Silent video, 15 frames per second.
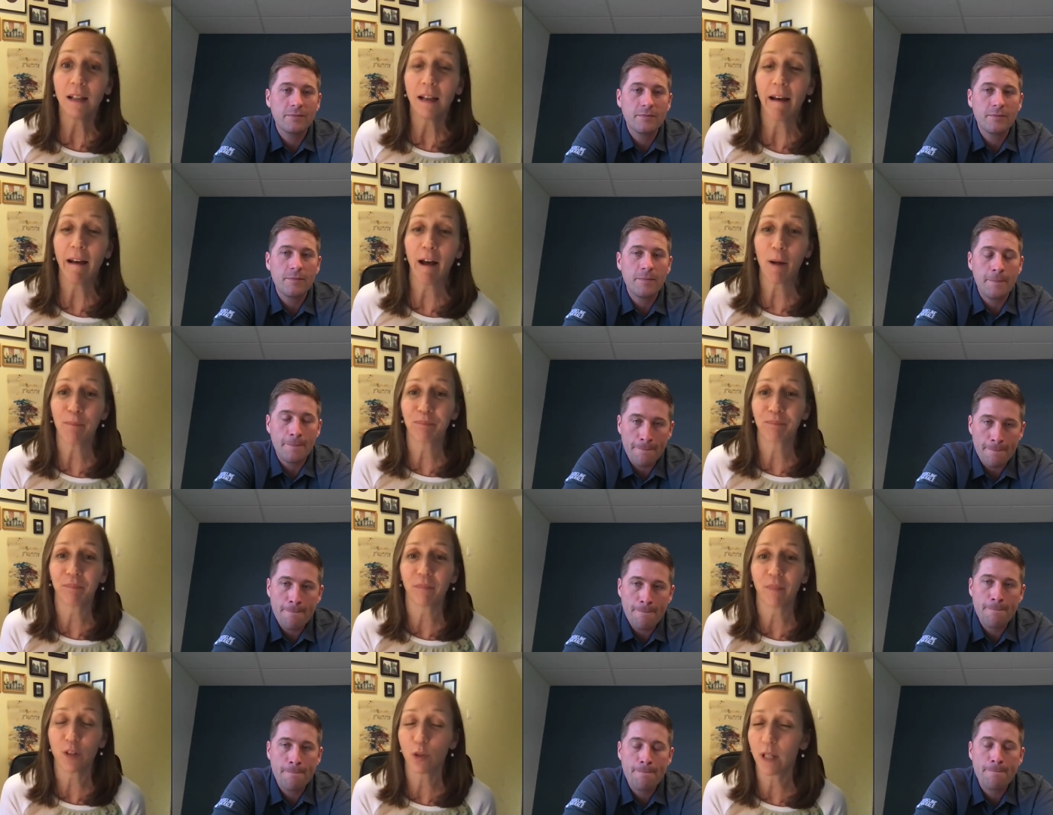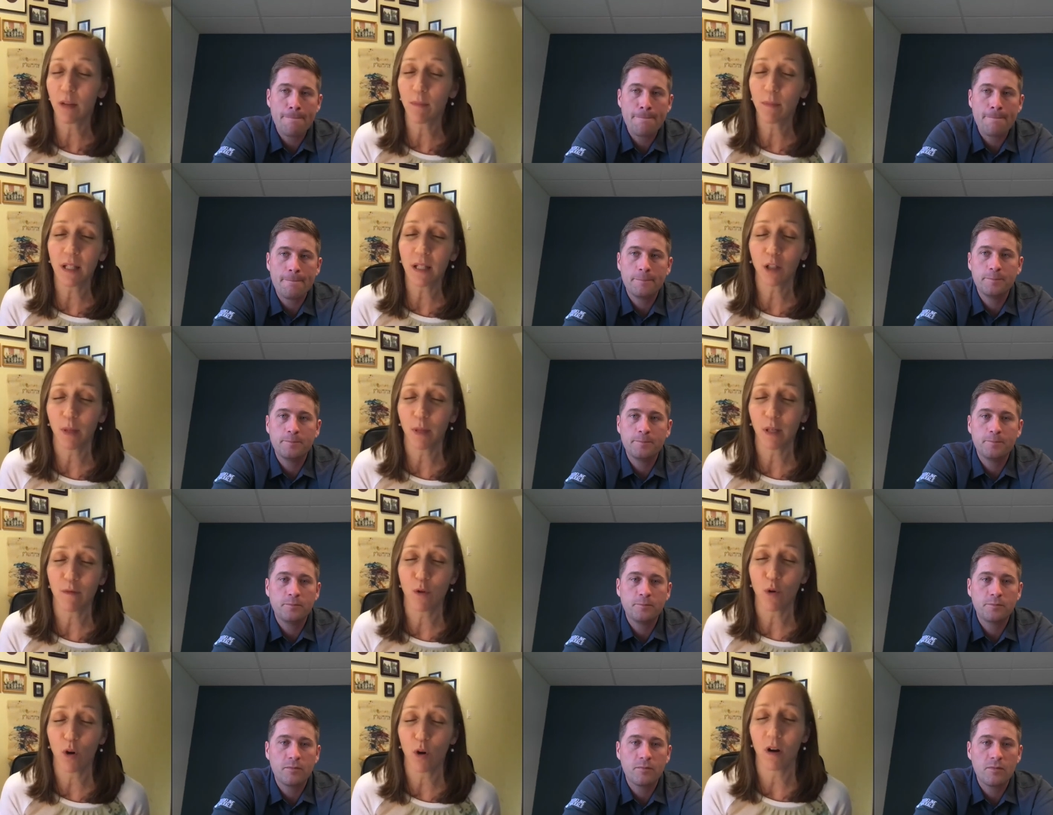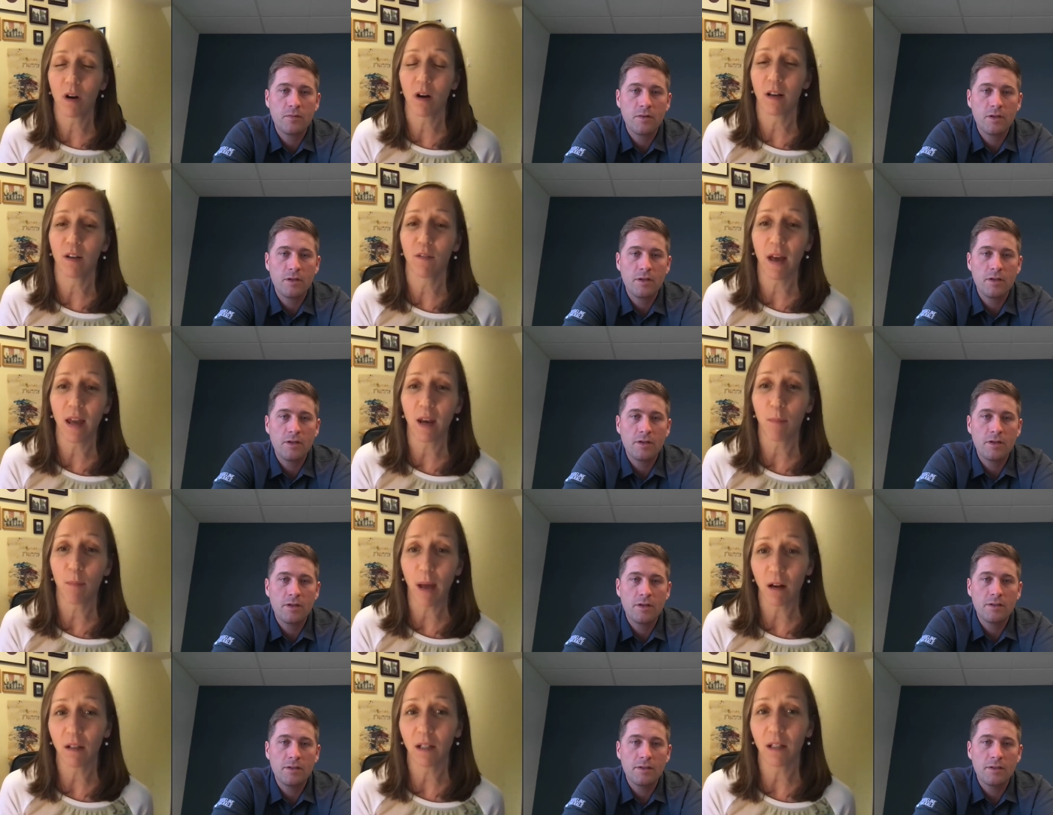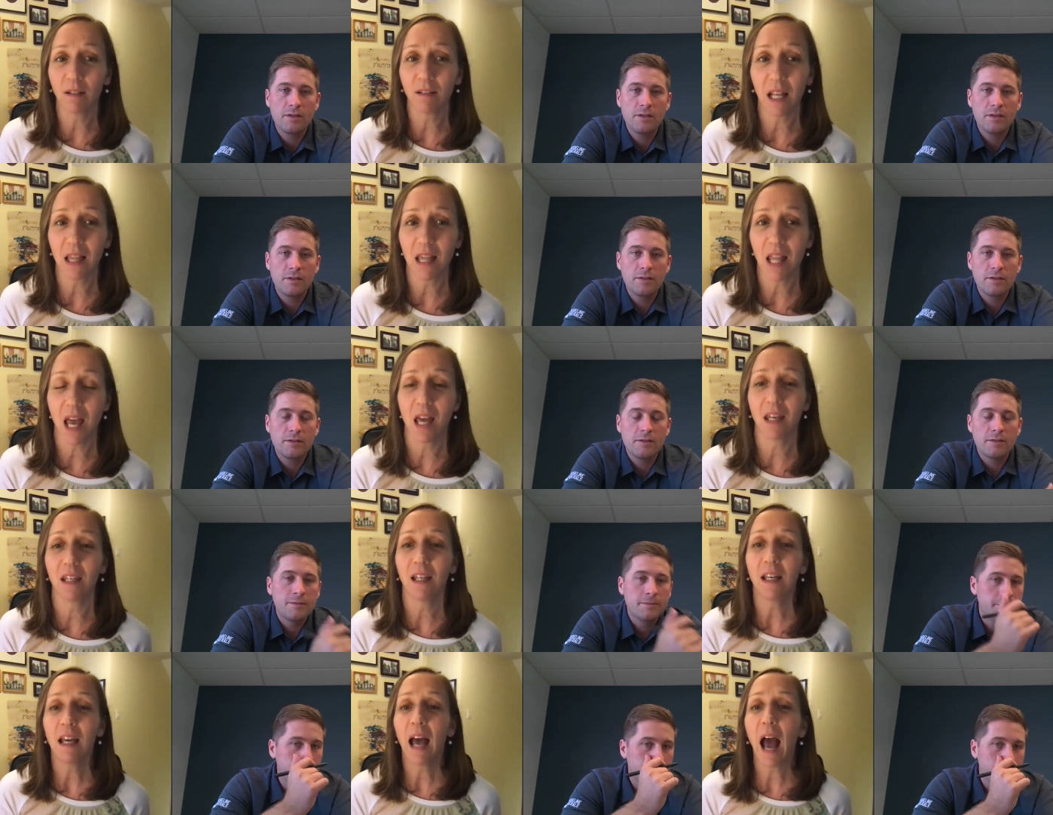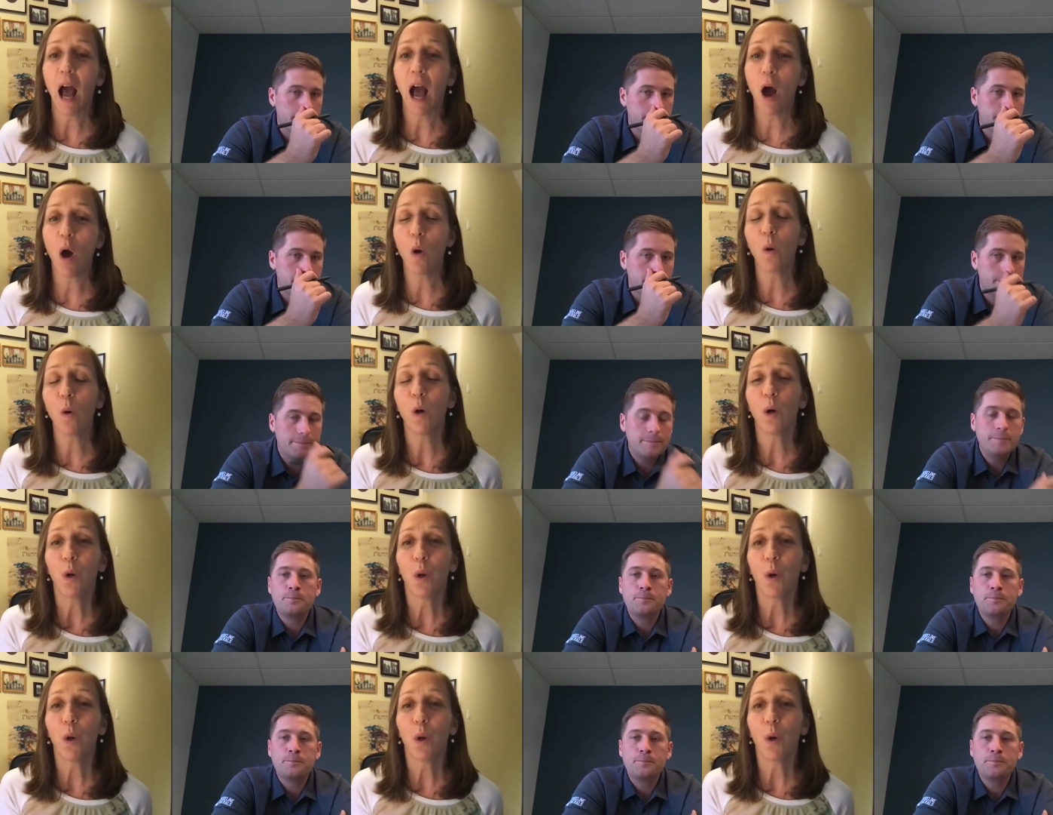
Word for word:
Speaker 1: Um, mm-hmm. so give me a little bit of your Nevada background and then how,